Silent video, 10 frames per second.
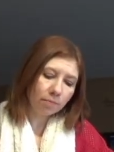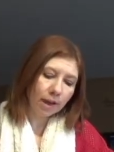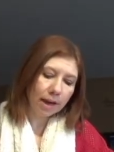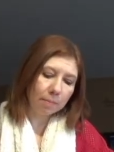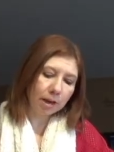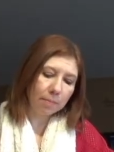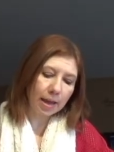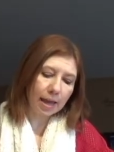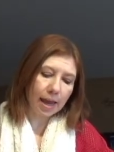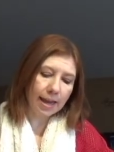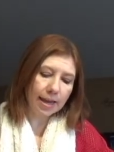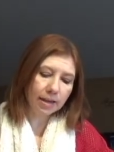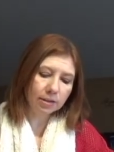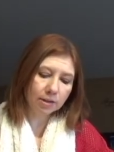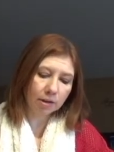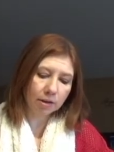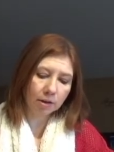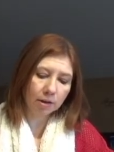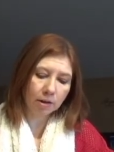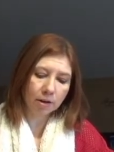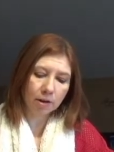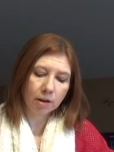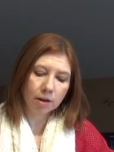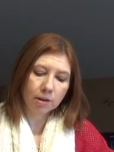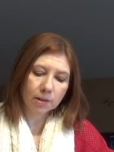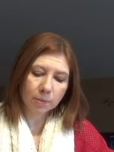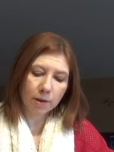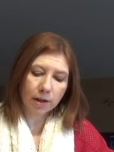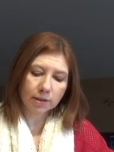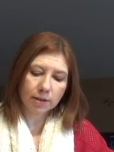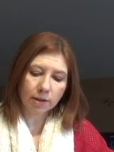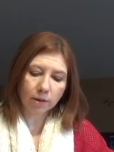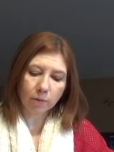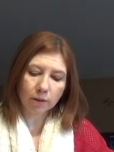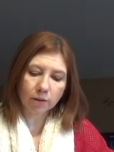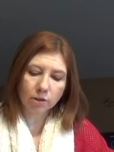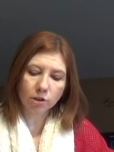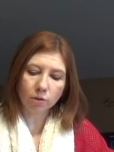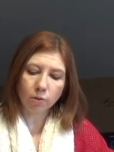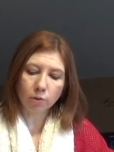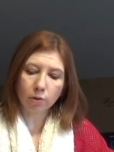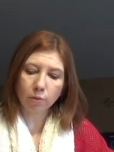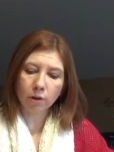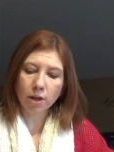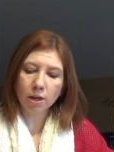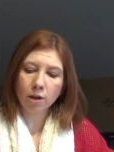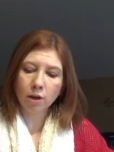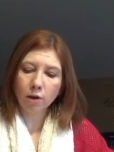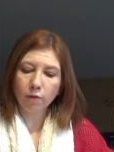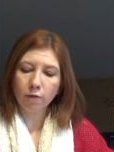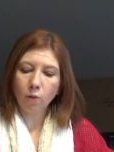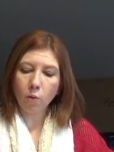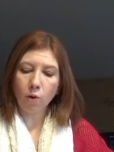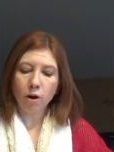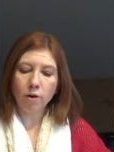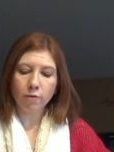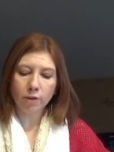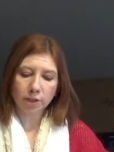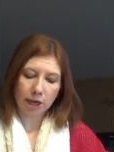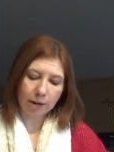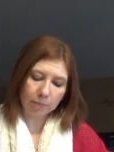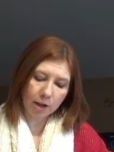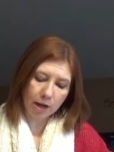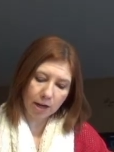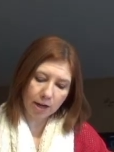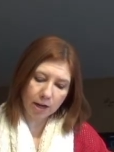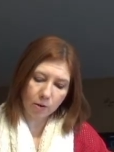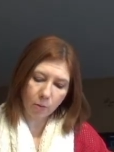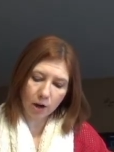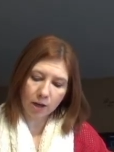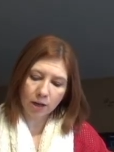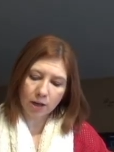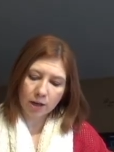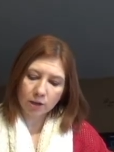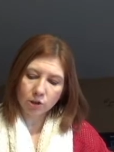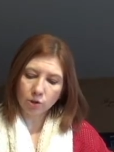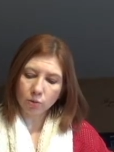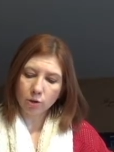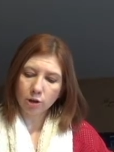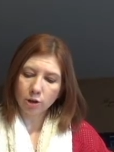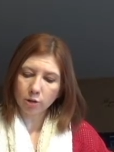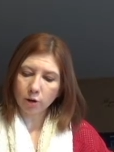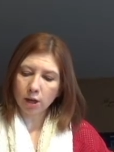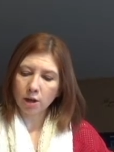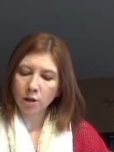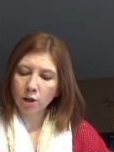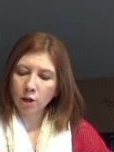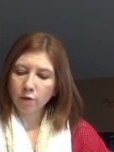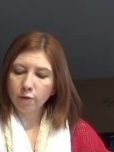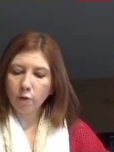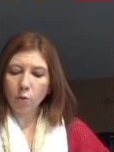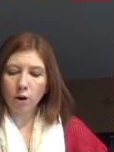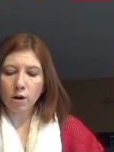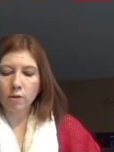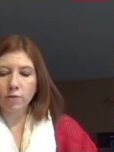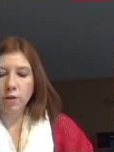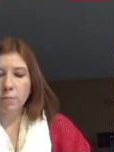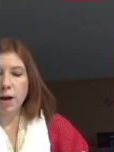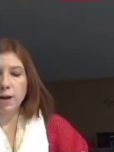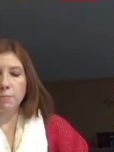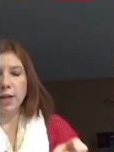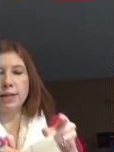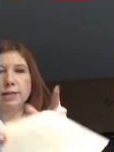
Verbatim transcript: and I'm gonna make eight spots here. One, two, three, four for the top line and one, two, three, four for the bottom line,